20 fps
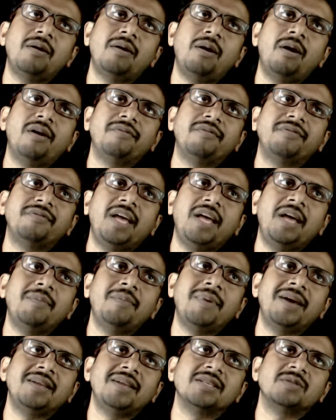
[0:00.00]
of A
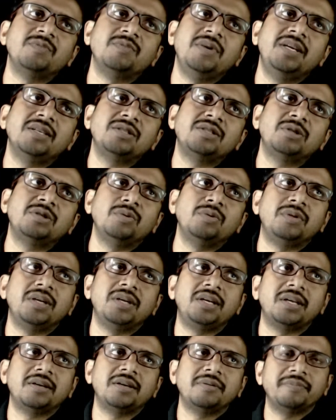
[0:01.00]
minus B is 2
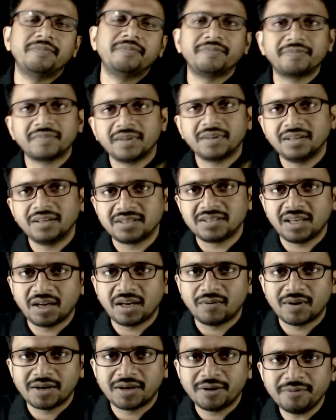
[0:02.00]
theta is
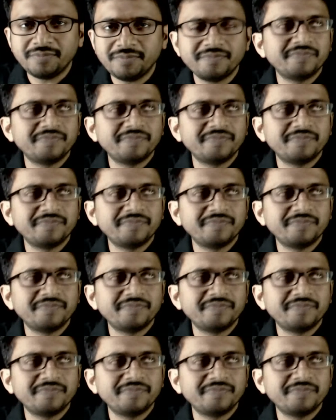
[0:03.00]
equal to.